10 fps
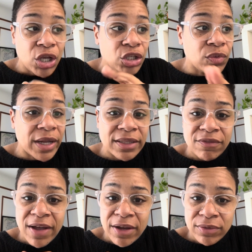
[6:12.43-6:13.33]
You got the
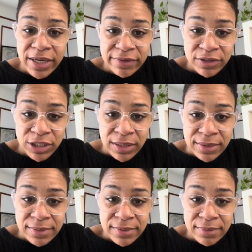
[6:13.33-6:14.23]
Violife
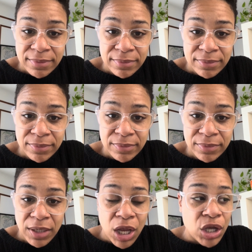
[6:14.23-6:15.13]
cheese.
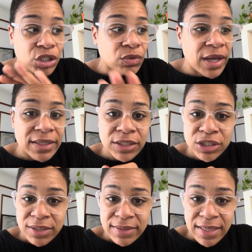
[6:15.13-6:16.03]
You got the
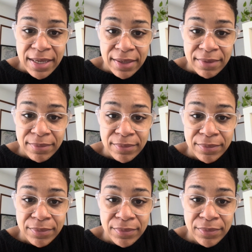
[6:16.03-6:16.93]
Just Egg.
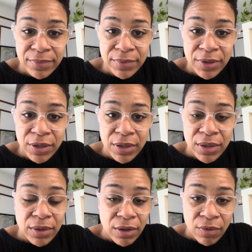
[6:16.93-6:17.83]

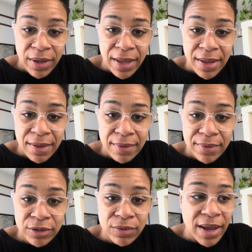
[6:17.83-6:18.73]
Okay,
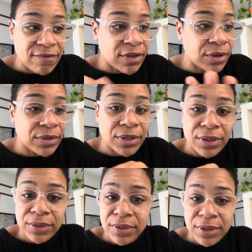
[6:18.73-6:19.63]
you have
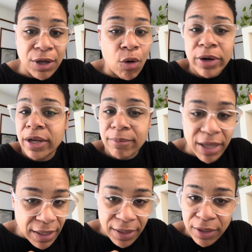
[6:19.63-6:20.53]
the coconut
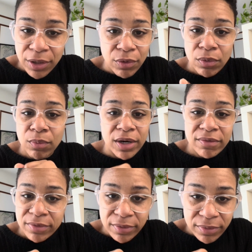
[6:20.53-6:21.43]
bacon or
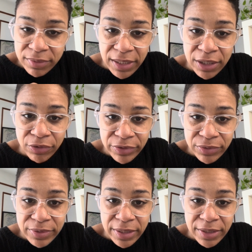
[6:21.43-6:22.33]
whatever thing you're
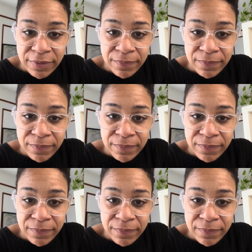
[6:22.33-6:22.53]
using